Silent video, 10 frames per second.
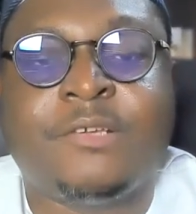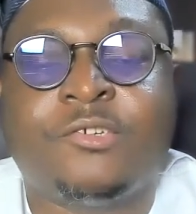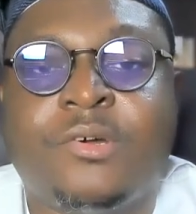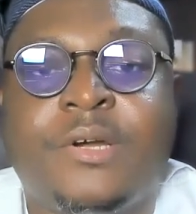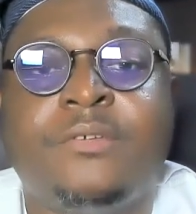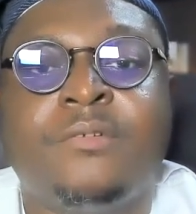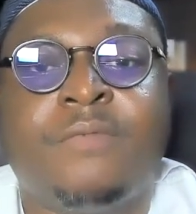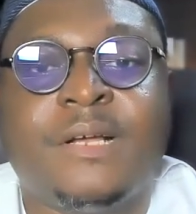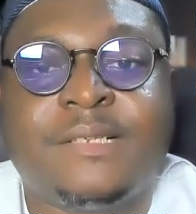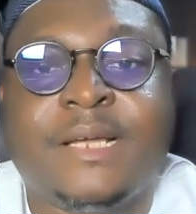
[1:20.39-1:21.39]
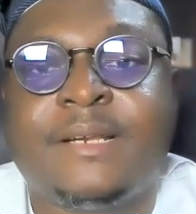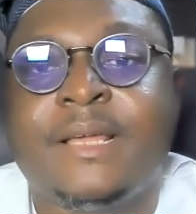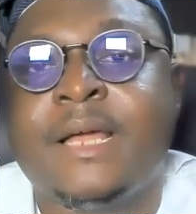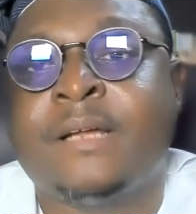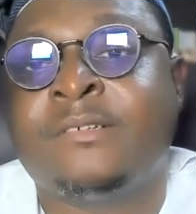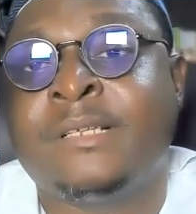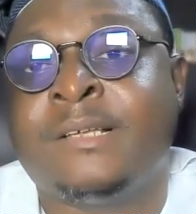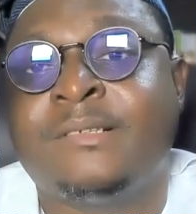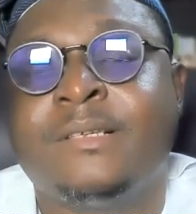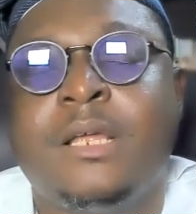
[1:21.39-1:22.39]
ensuring universal healthcare
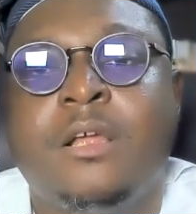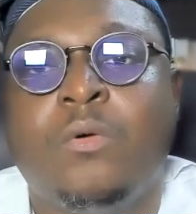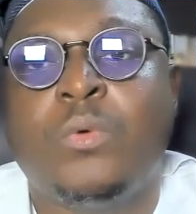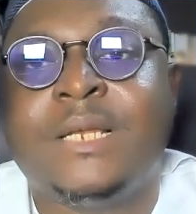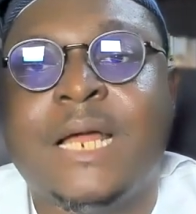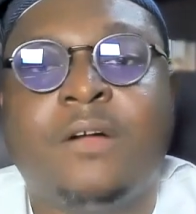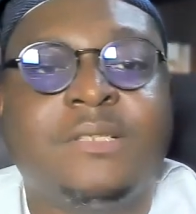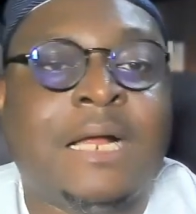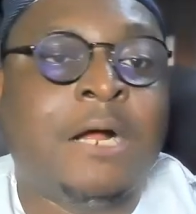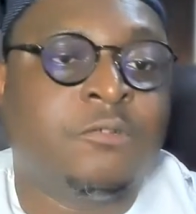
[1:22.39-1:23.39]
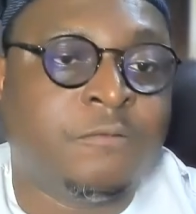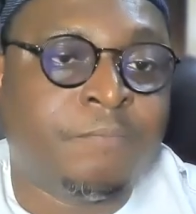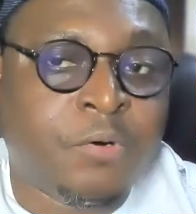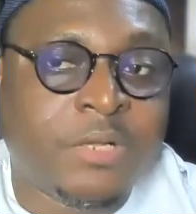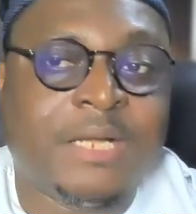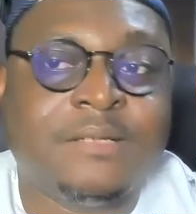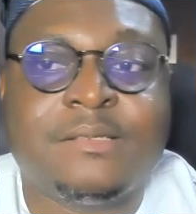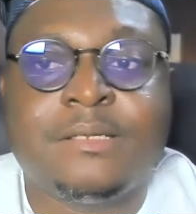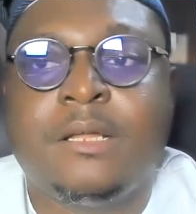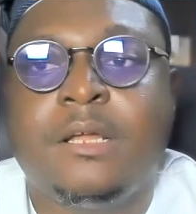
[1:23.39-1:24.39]
access without out-of-pocket